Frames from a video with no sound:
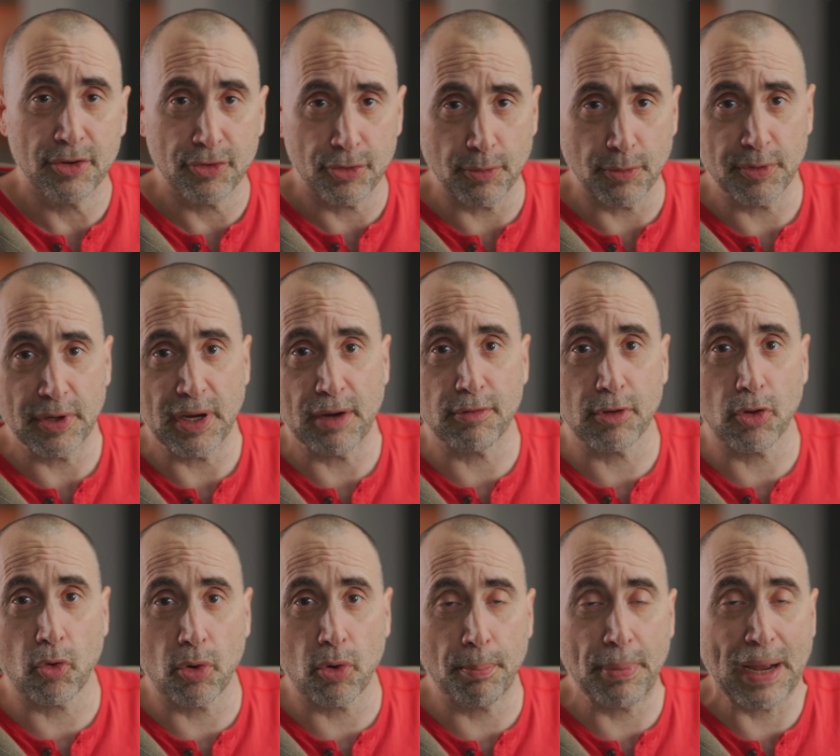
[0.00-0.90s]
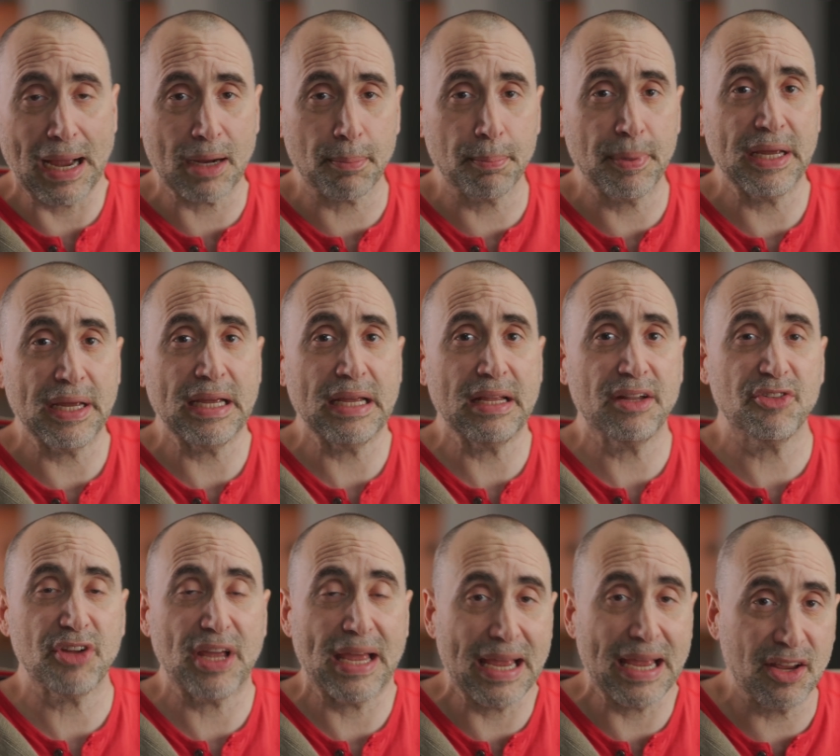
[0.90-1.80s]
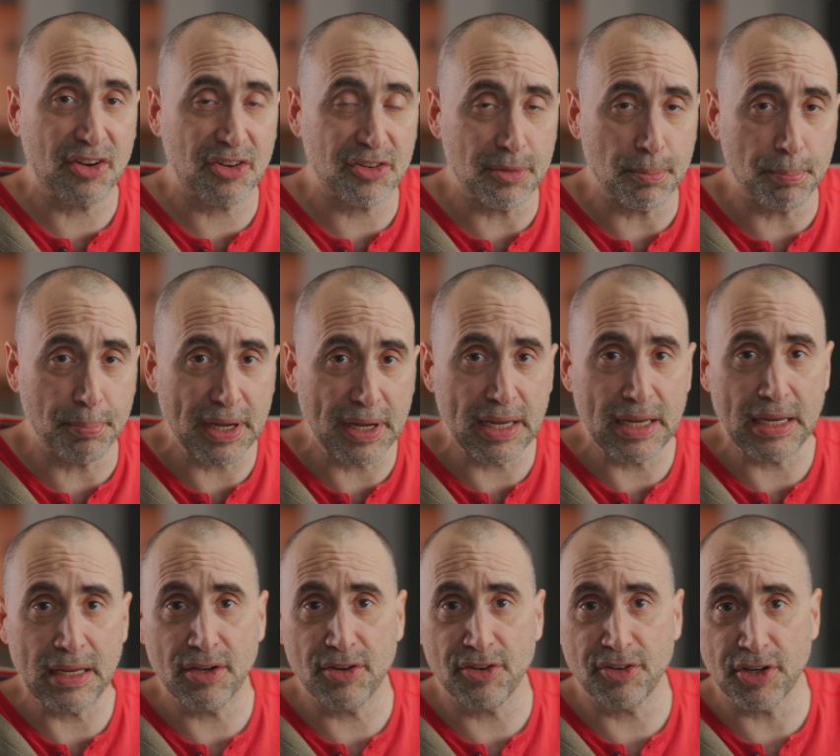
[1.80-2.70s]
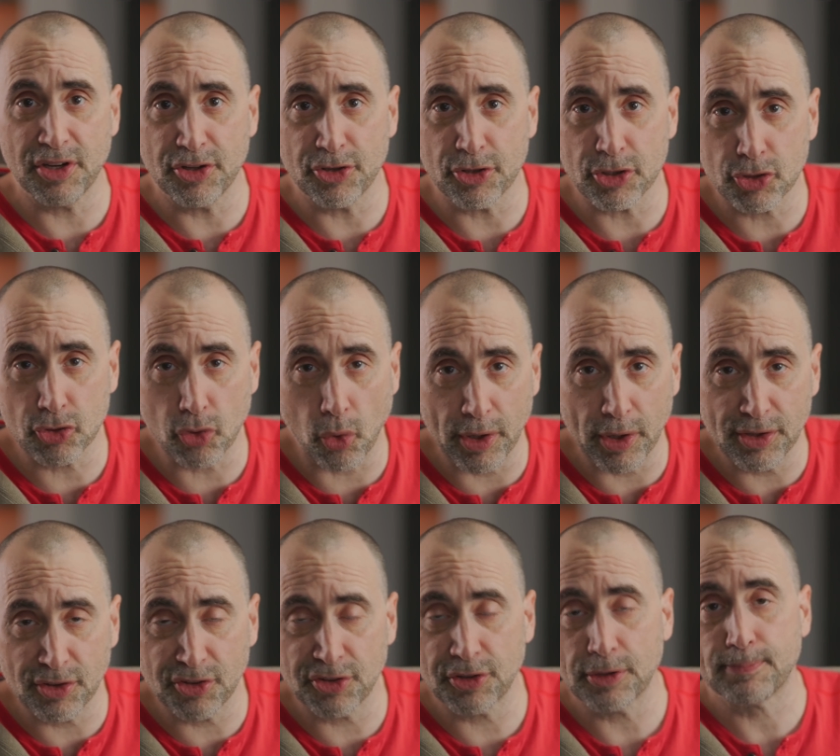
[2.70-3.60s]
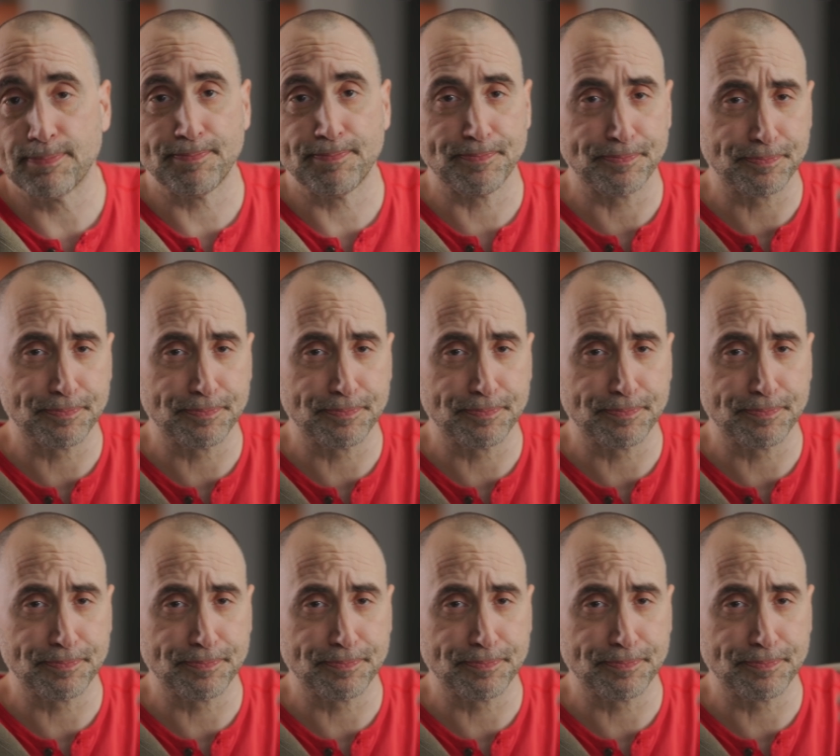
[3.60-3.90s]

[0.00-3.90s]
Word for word: So if you have lower back pains, aches and pains in your joints,